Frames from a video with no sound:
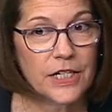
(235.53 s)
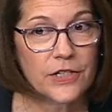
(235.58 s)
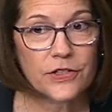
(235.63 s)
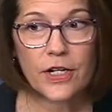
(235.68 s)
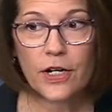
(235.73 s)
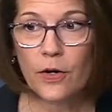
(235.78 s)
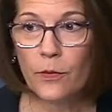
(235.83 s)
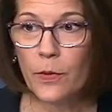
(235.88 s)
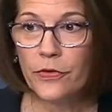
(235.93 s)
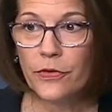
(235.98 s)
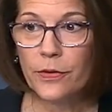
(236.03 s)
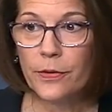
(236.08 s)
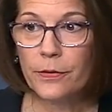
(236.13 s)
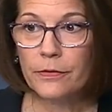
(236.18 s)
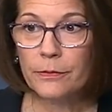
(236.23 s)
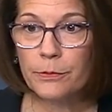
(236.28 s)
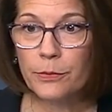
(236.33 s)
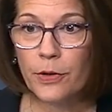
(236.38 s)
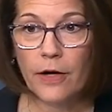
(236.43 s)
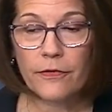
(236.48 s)
because they don't want
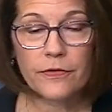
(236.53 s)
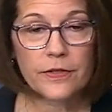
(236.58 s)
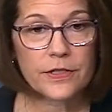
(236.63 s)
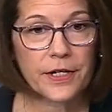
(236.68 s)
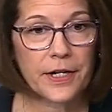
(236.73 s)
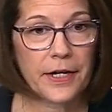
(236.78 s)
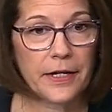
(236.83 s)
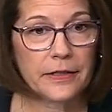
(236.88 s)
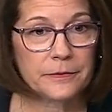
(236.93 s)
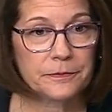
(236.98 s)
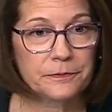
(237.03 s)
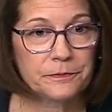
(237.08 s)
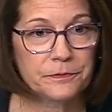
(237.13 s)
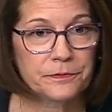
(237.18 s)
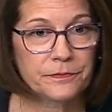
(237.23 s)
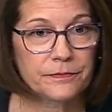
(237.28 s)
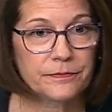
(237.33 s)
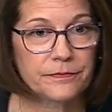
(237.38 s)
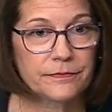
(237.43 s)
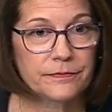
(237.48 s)
their profits cut.
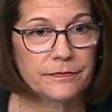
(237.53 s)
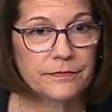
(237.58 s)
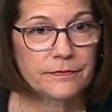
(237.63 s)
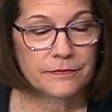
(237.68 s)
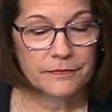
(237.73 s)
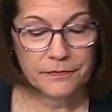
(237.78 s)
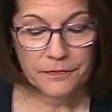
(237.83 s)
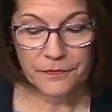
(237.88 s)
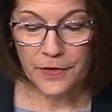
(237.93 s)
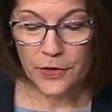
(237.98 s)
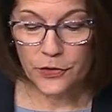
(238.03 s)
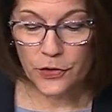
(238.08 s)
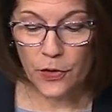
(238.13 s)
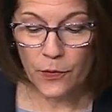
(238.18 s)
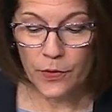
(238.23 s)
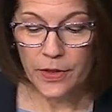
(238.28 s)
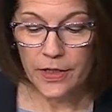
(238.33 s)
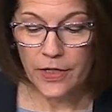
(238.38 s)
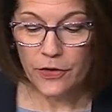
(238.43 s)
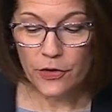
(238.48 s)

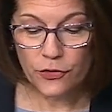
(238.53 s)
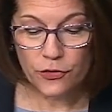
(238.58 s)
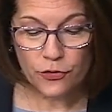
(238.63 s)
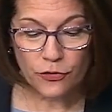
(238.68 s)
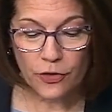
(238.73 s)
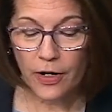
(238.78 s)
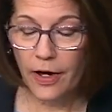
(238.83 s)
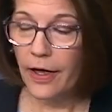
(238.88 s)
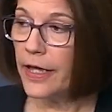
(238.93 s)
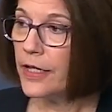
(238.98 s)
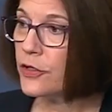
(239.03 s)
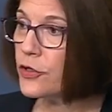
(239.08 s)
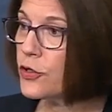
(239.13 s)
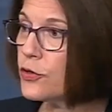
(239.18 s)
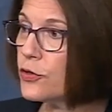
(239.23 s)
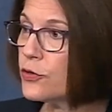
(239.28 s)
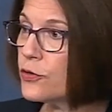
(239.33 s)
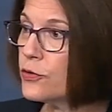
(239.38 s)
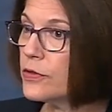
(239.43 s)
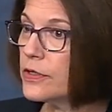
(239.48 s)
So they're trying
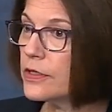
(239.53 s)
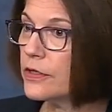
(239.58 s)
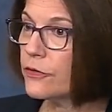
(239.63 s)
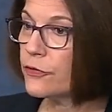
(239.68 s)
to